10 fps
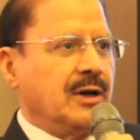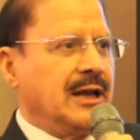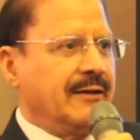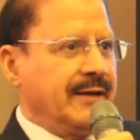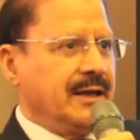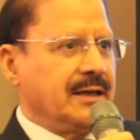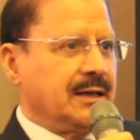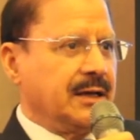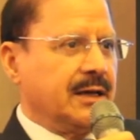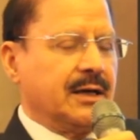living
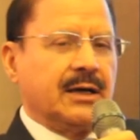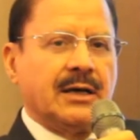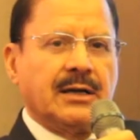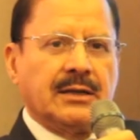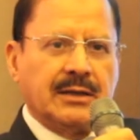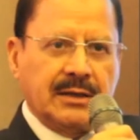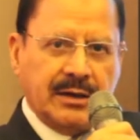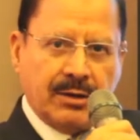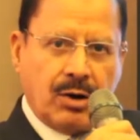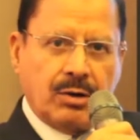
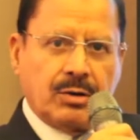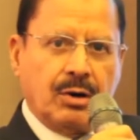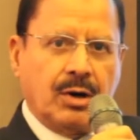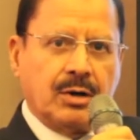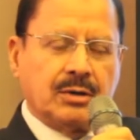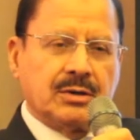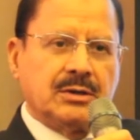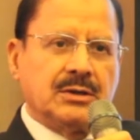in Hong Kong.